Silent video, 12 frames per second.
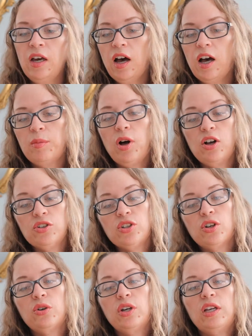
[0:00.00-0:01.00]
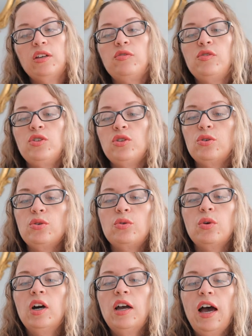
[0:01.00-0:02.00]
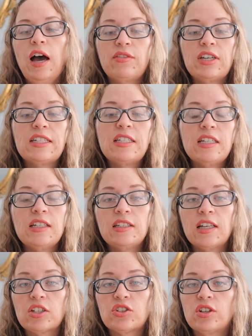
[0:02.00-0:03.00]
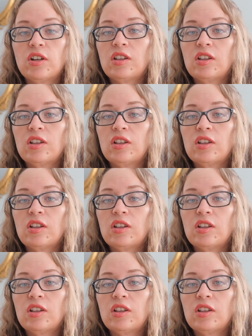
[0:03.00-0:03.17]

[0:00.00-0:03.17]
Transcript: Also, if you have a C-section,